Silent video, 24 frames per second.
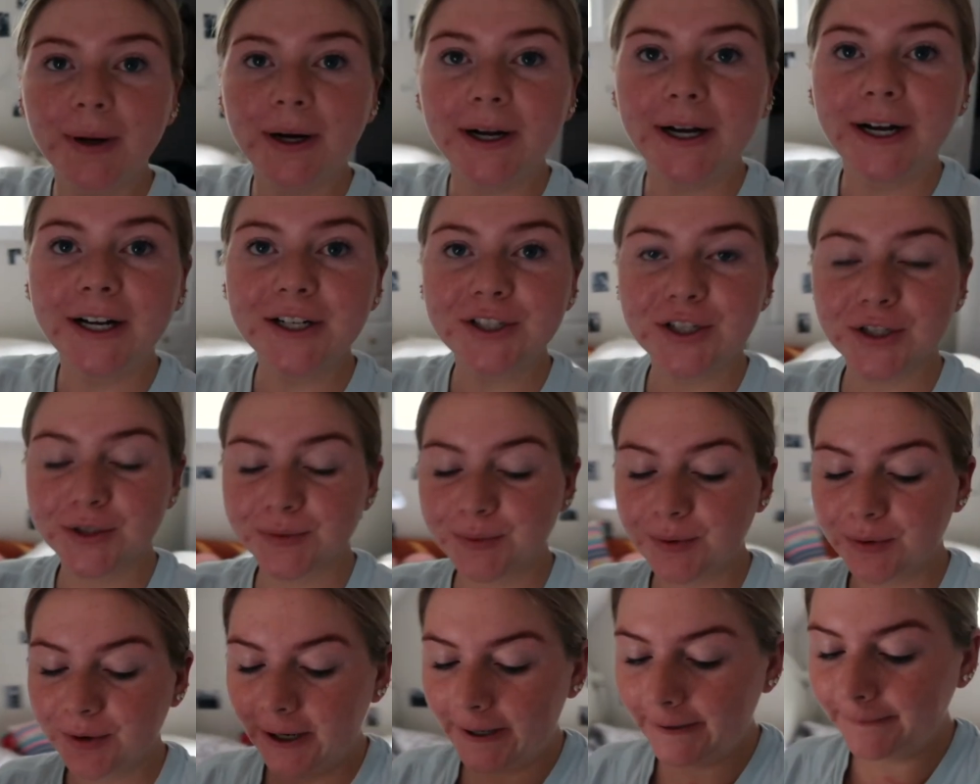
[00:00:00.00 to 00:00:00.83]
but I
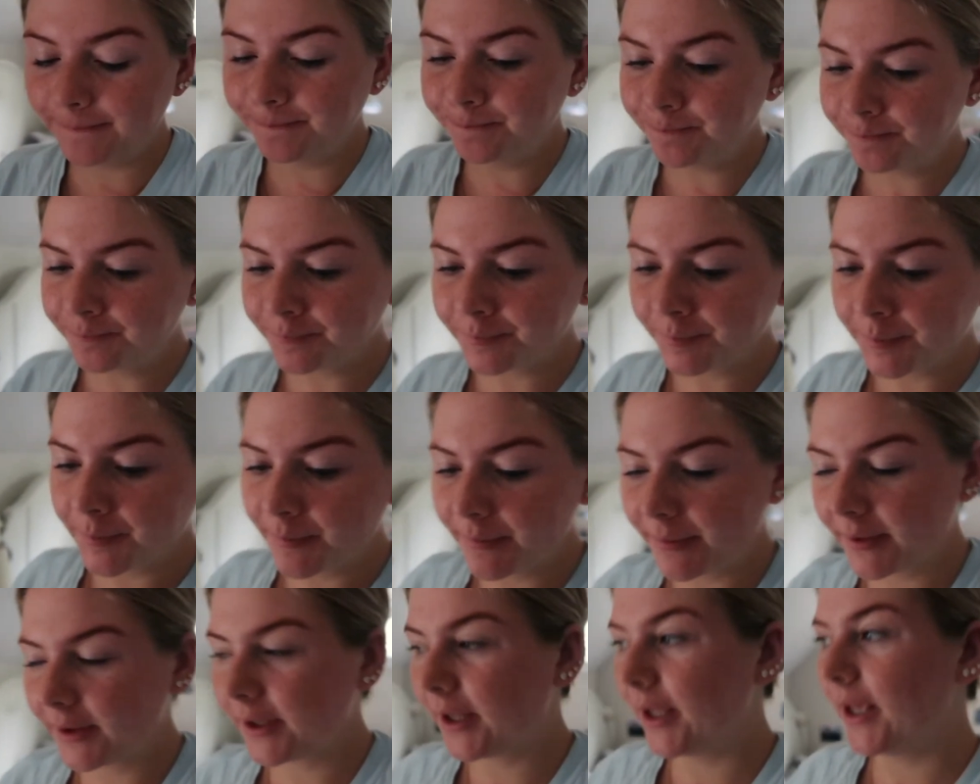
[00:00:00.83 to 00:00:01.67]
just woke up
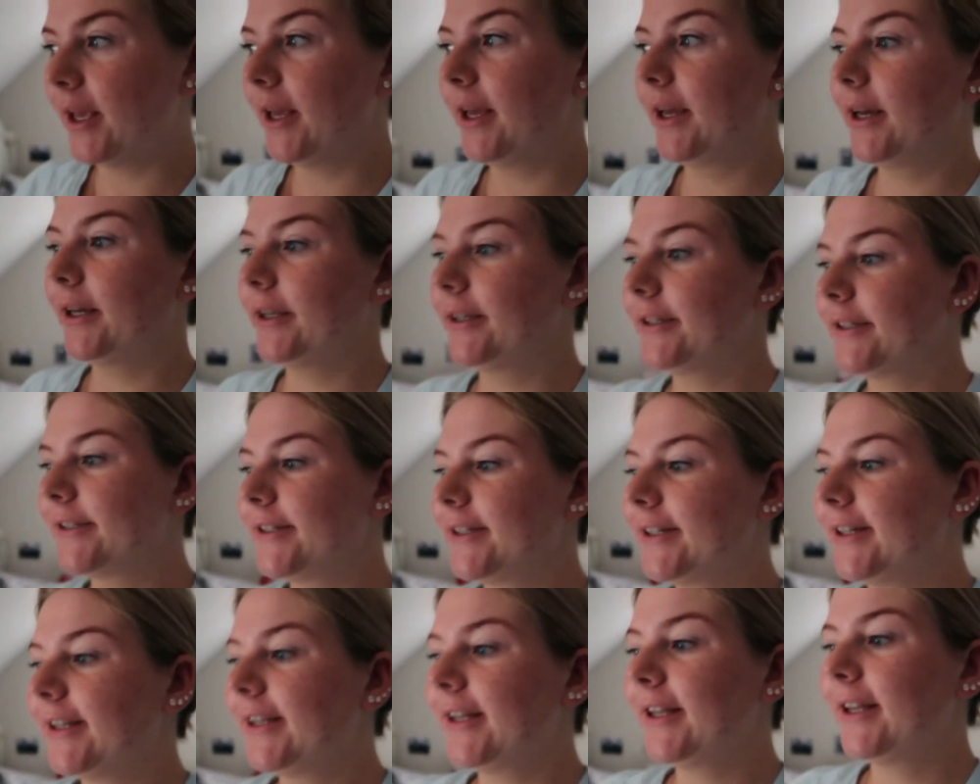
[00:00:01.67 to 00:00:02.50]
and
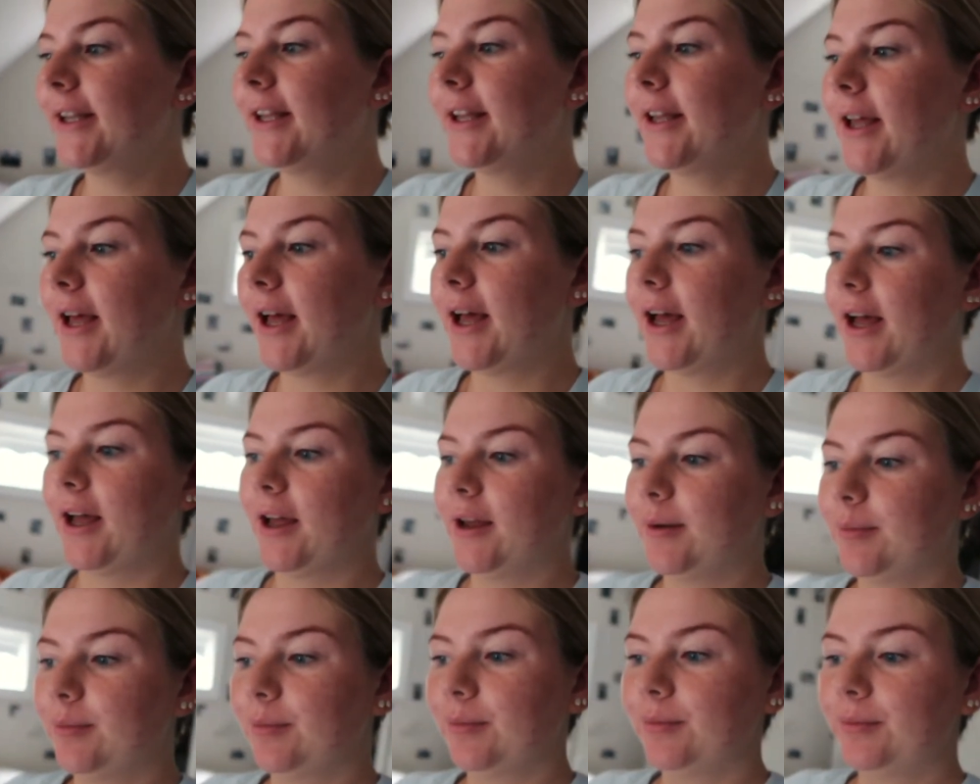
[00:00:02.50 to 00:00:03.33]

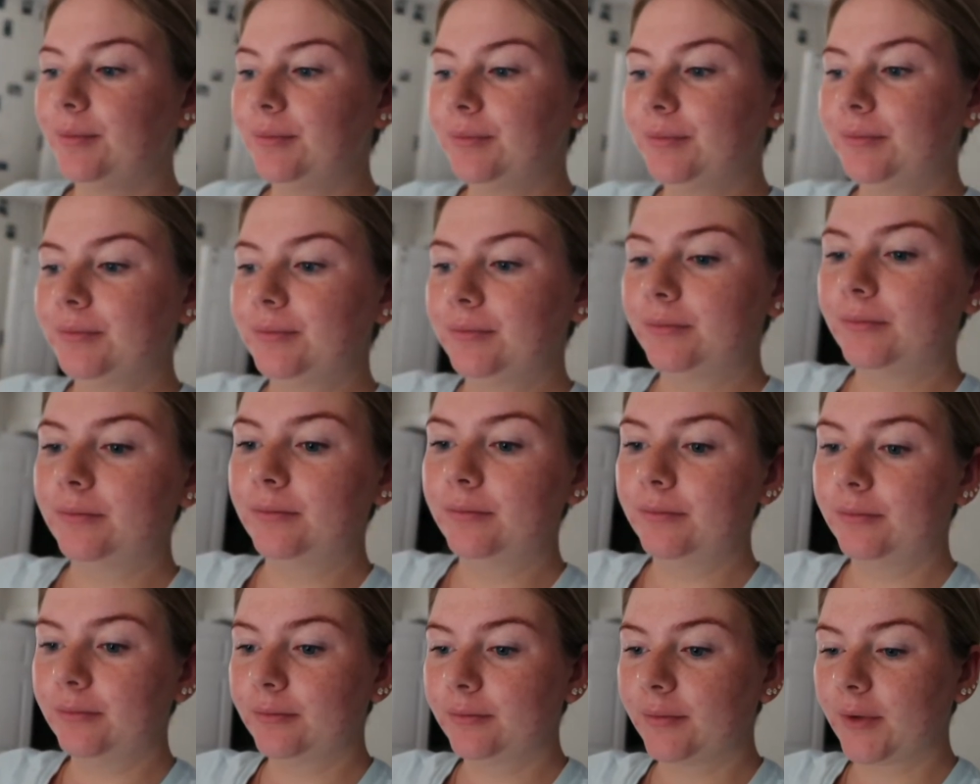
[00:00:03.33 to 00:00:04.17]
I'm
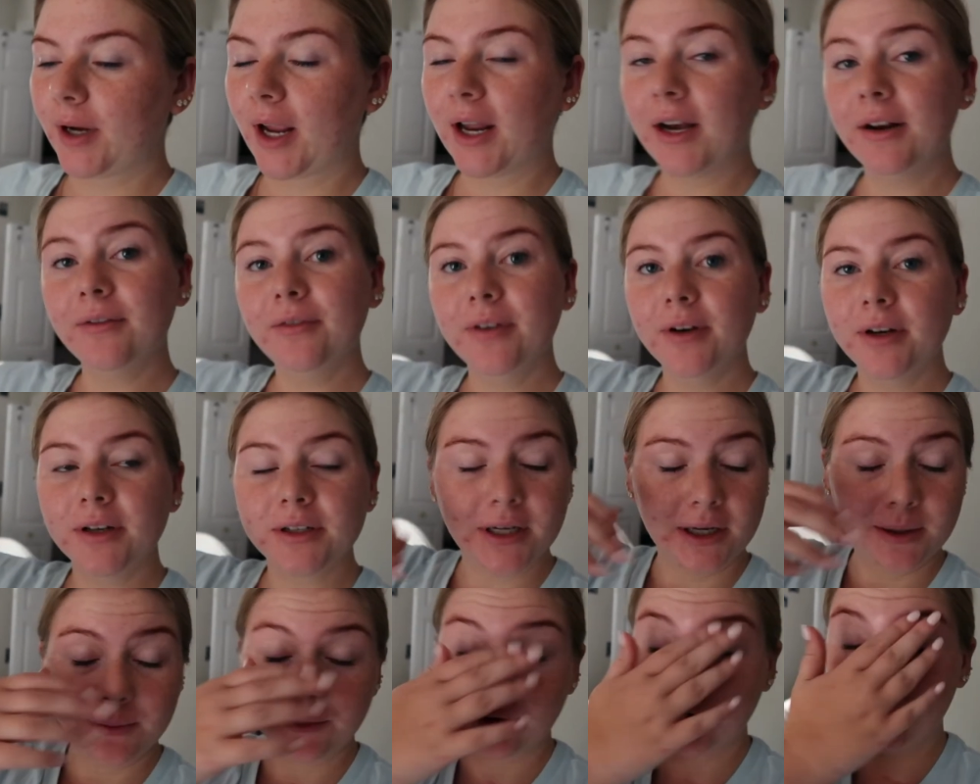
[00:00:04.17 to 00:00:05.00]
kind of in a
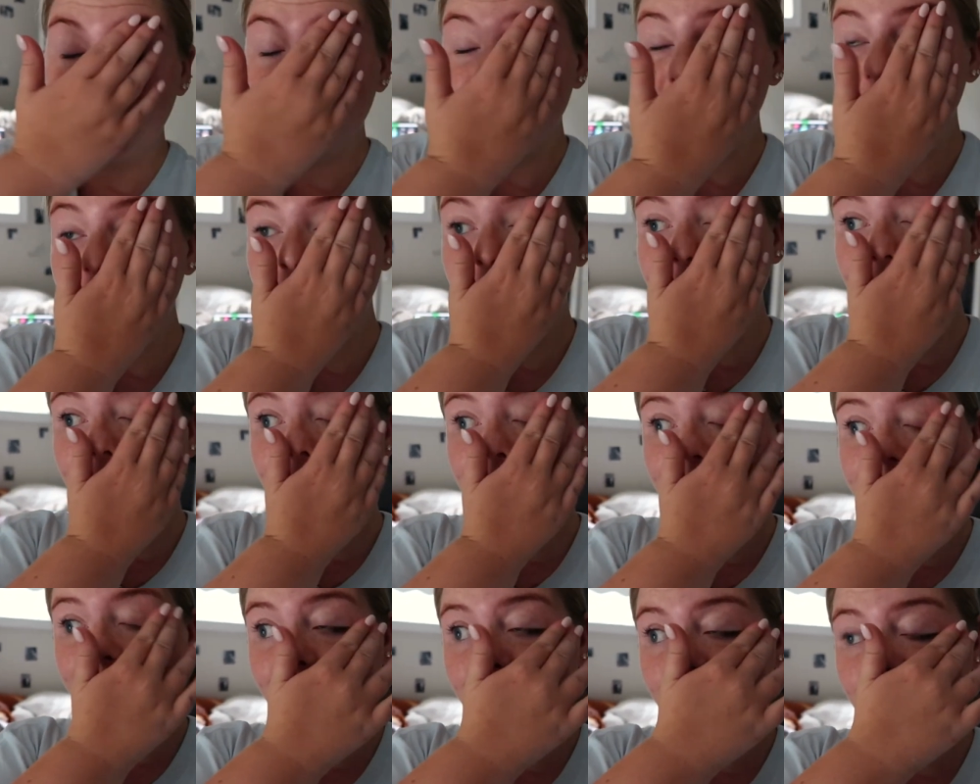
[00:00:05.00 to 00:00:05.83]
time crunch
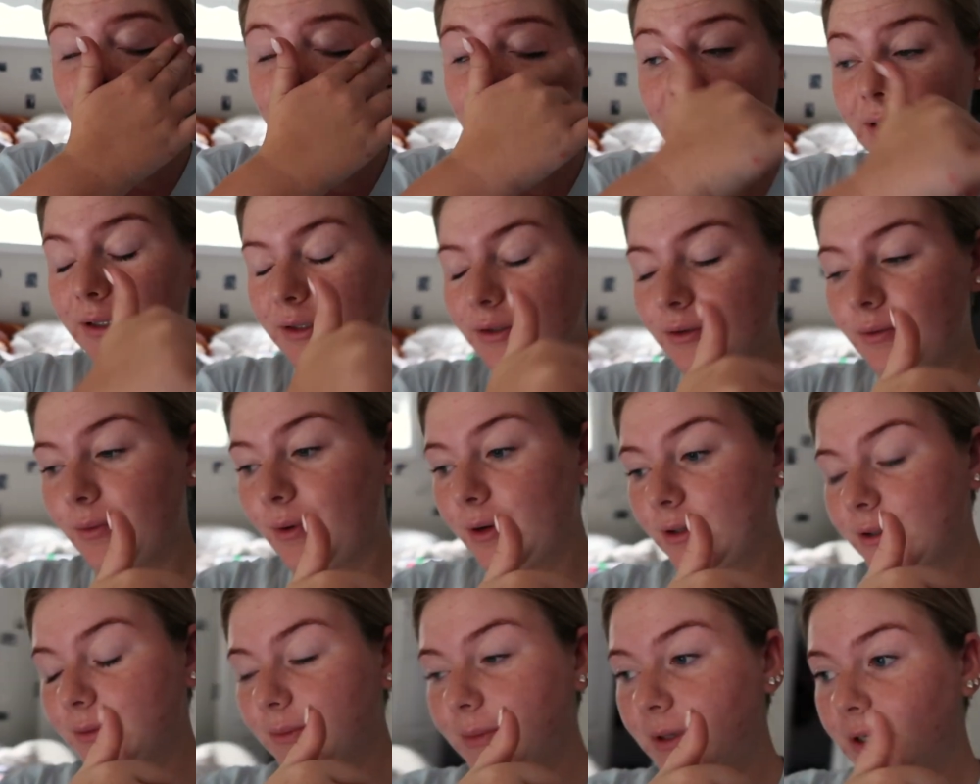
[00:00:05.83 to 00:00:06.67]
because my sister
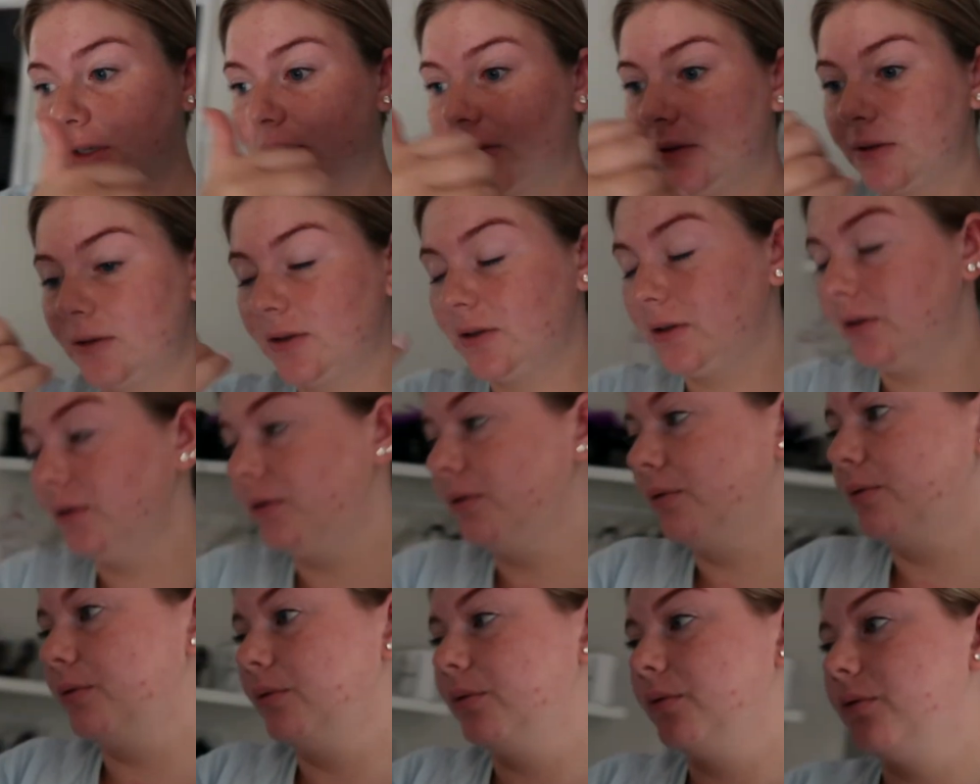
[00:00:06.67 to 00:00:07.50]
wants me to,
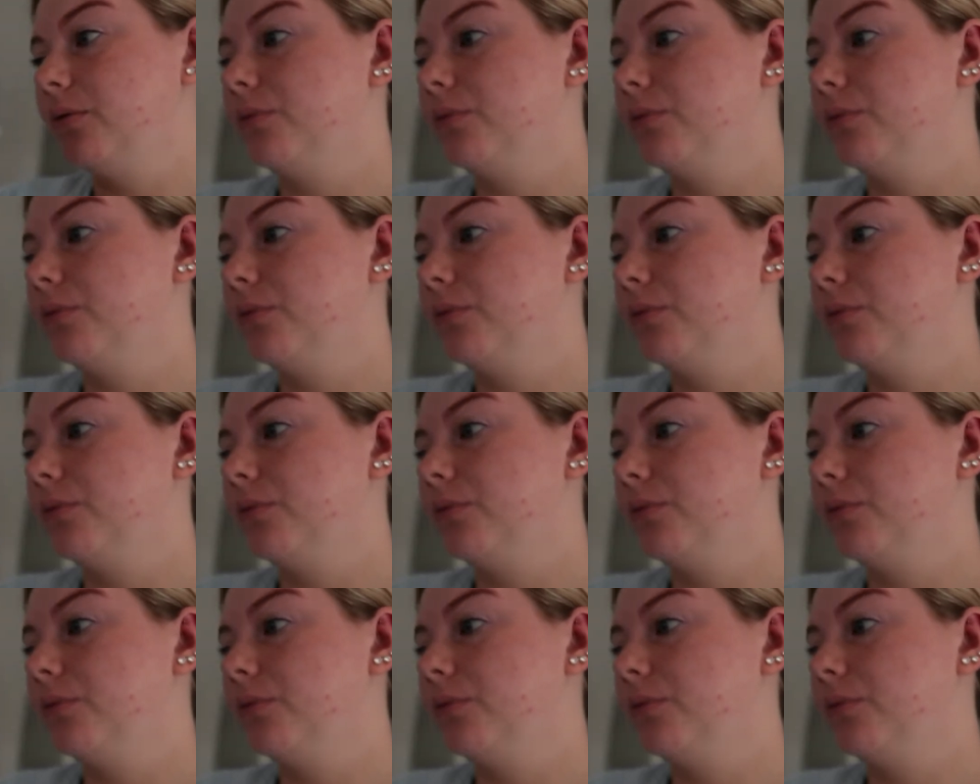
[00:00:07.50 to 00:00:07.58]
to